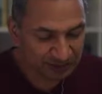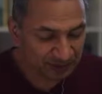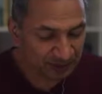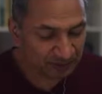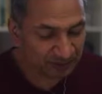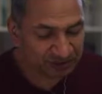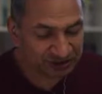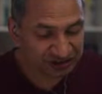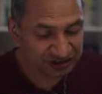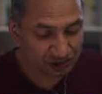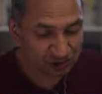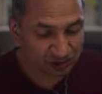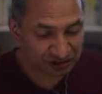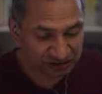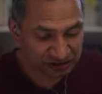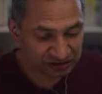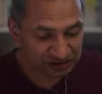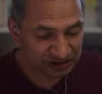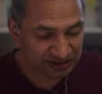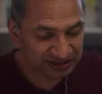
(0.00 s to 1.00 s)
Remember, she
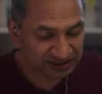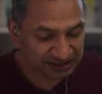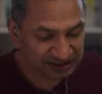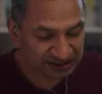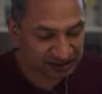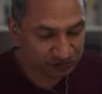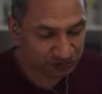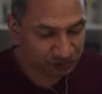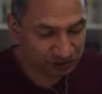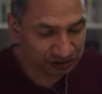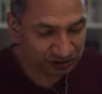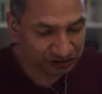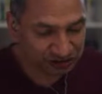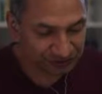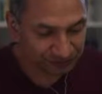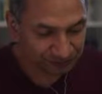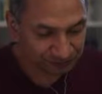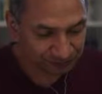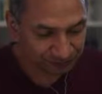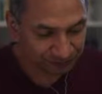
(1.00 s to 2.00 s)
went on a lesson with us.